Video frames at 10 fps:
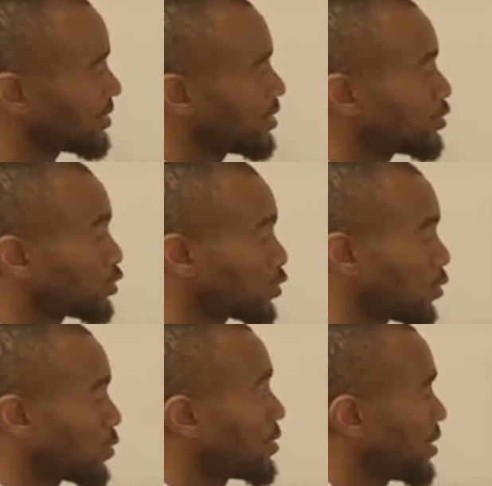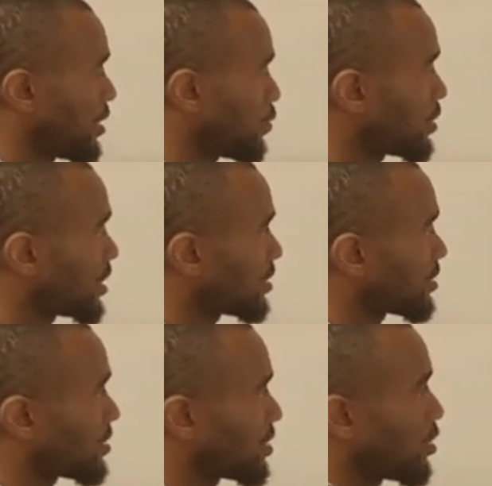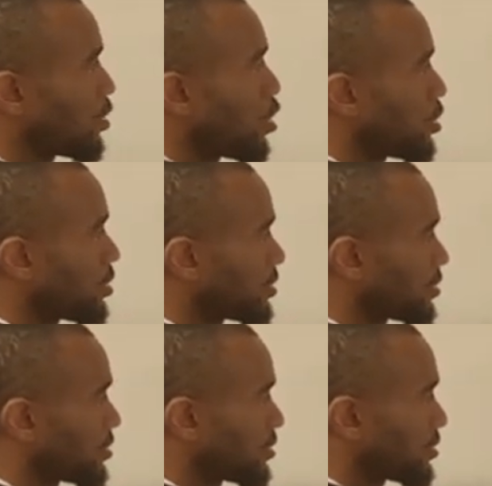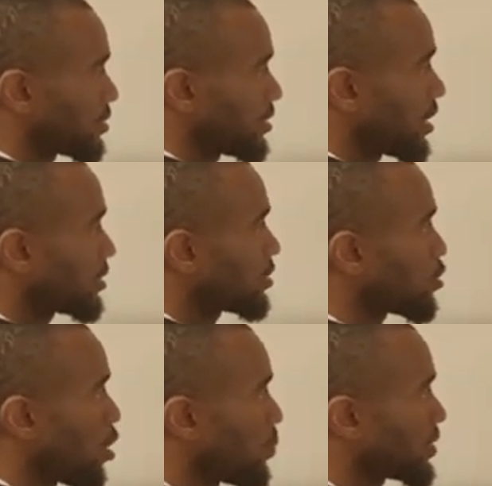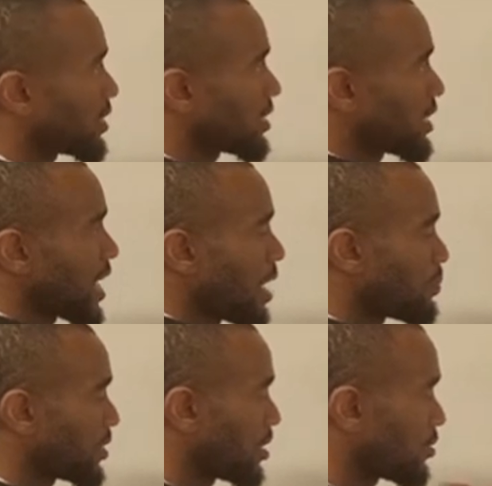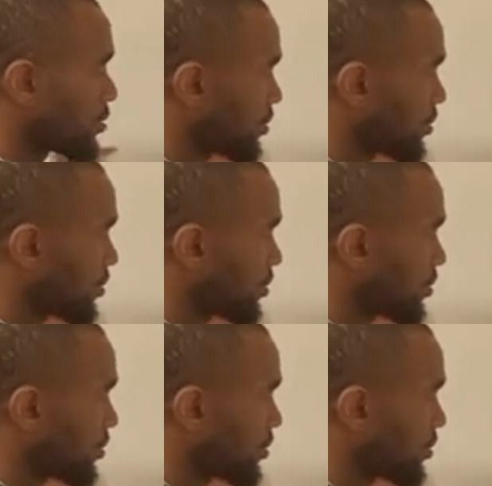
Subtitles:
So, which is this opposite and hypotenuse.